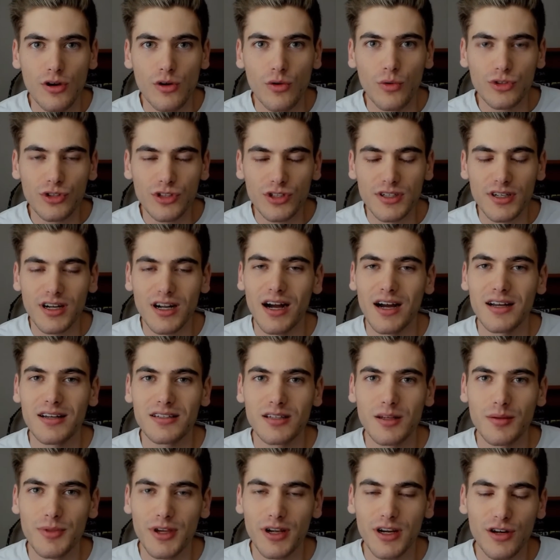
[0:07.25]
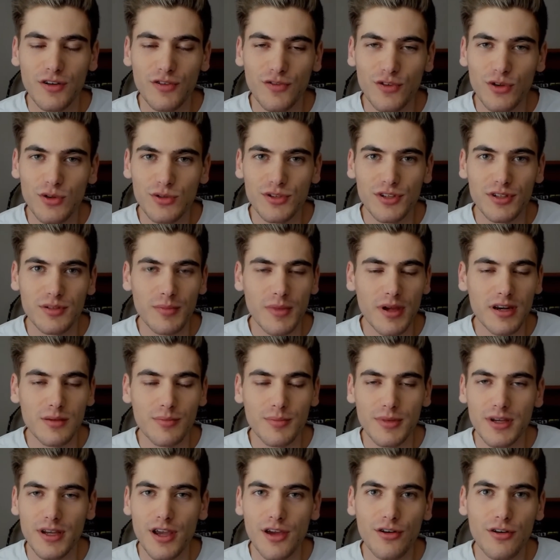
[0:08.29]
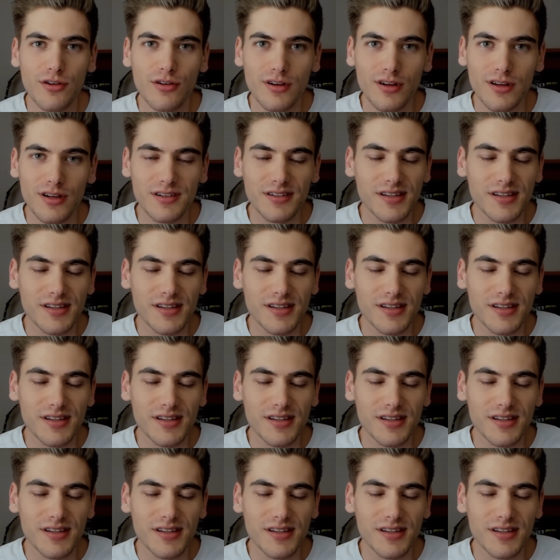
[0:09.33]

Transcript: which is a concept that confuses many beginner